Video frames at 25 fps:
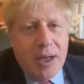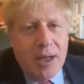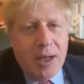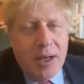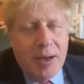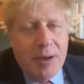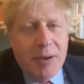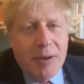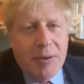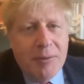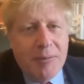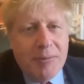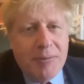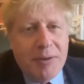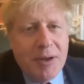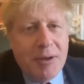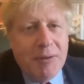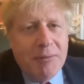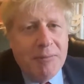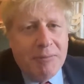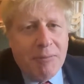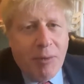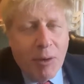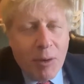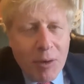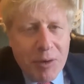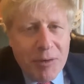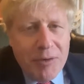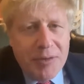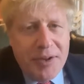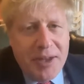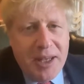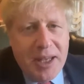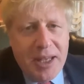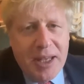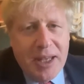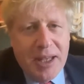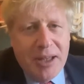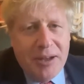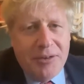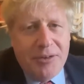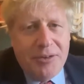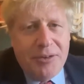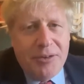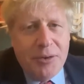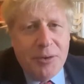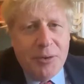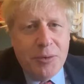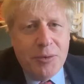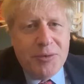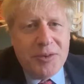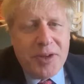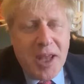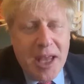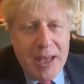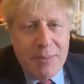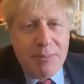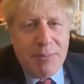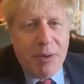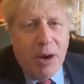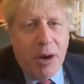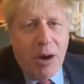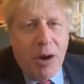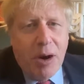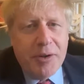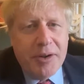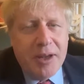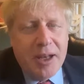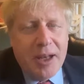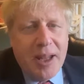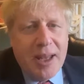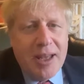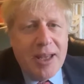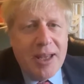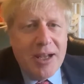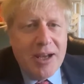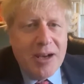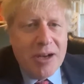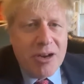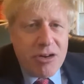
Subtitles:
have volunteered to take part in a